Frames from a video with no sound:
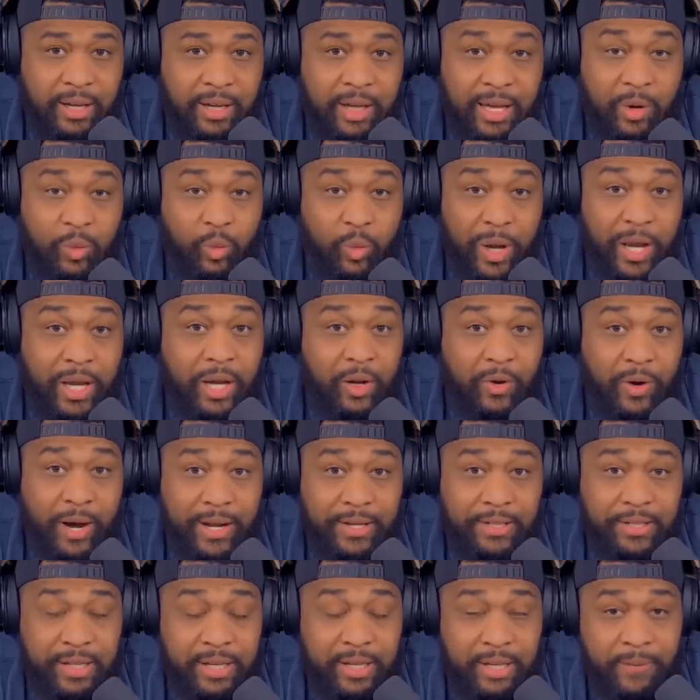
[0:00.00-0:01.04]
He went
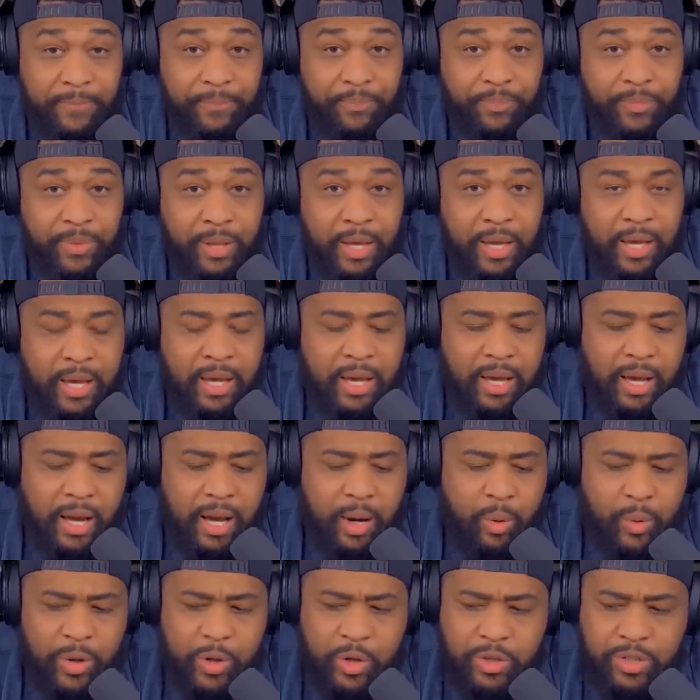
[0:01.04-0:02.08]
crazy.
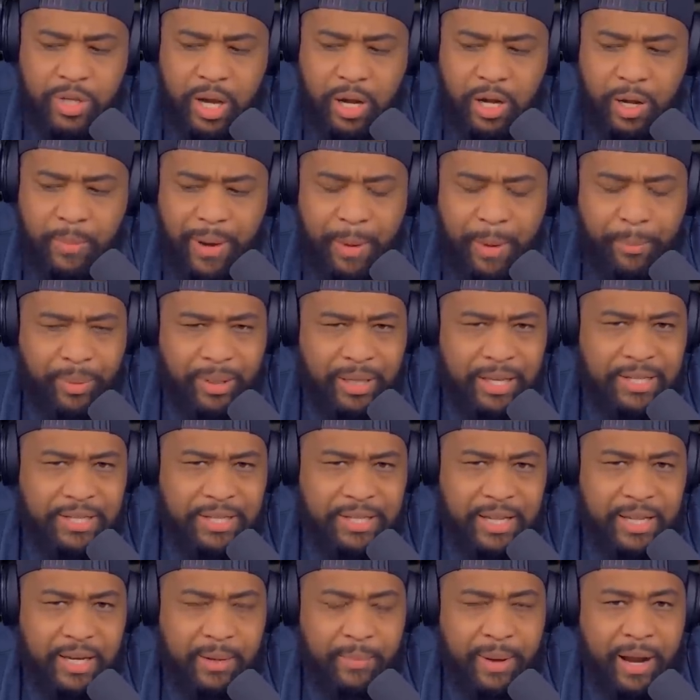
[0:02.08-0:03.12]
And when you talk about
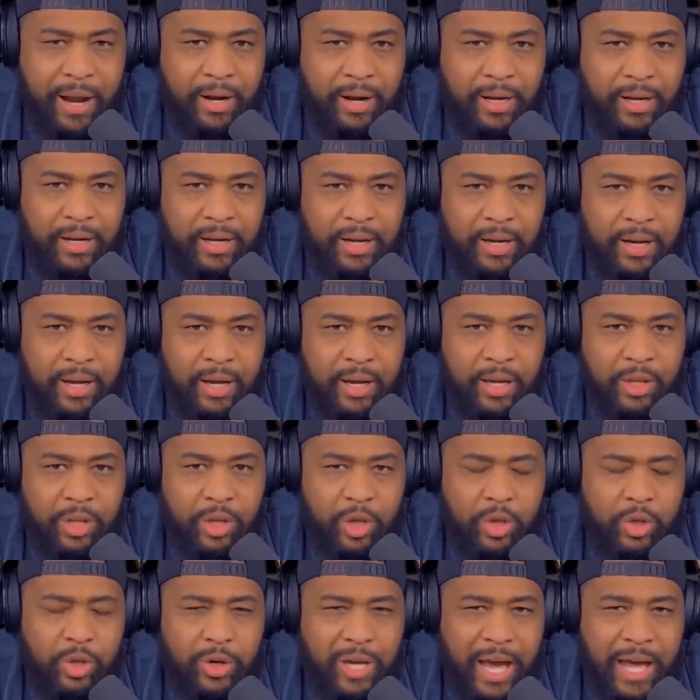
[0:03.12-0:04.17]
policing in America,
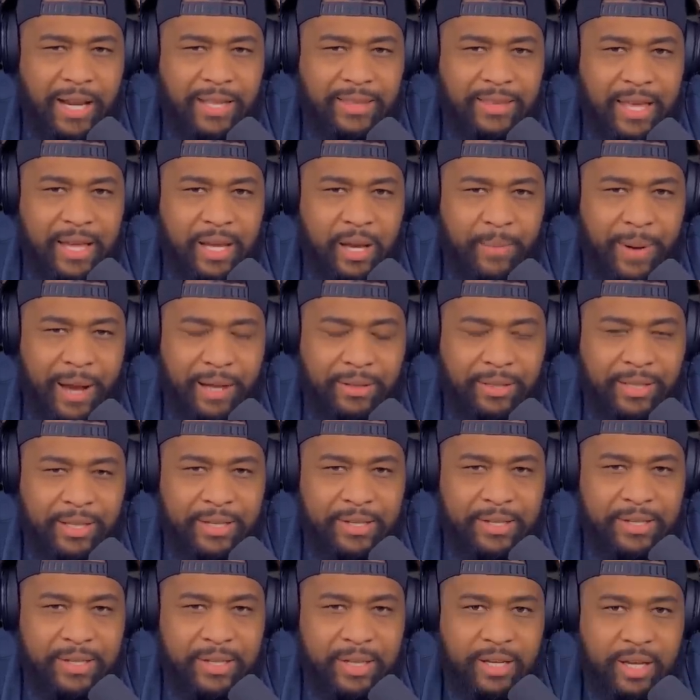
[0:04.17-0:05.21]
you got to think about
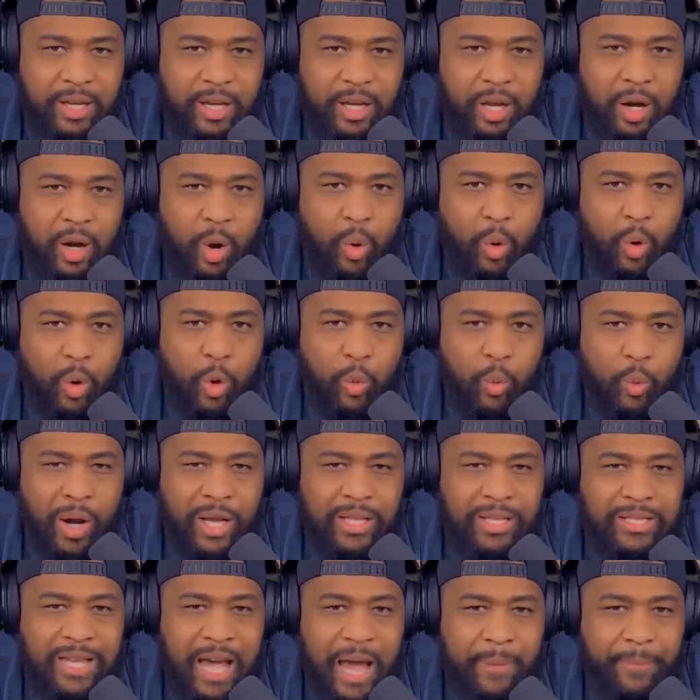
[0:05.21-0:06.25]
this.
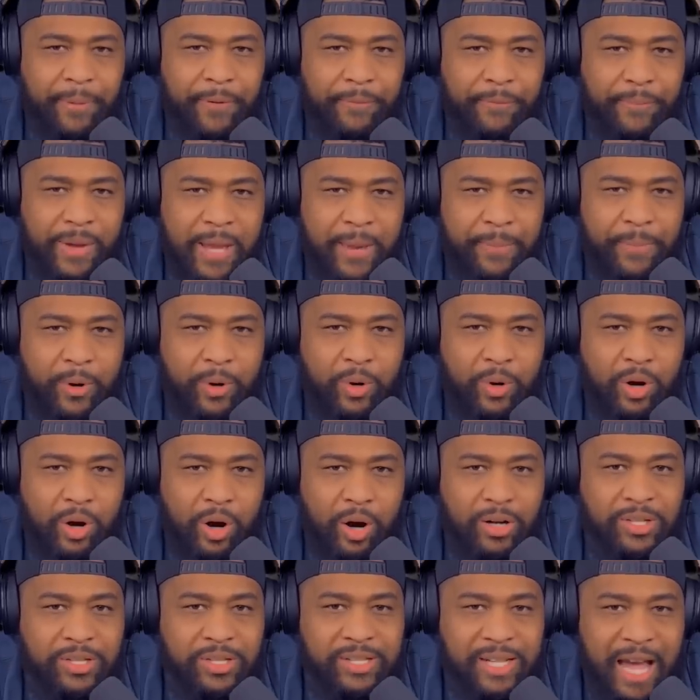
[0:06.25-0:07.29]
What type of people
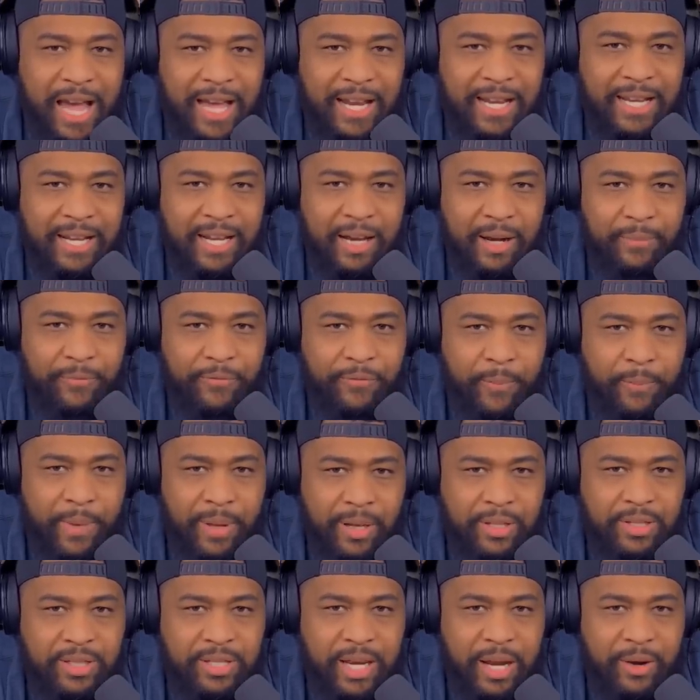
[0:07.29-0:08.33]
are signing up for
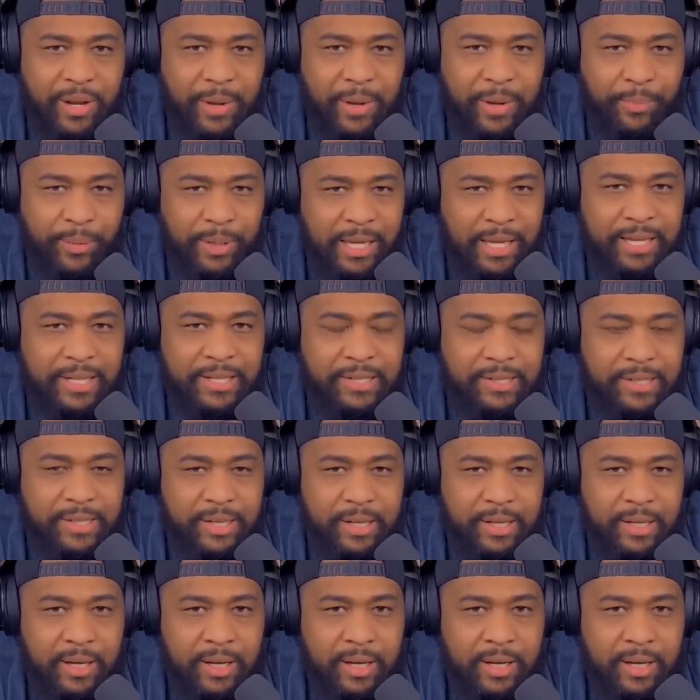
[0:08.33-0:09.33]
military and police?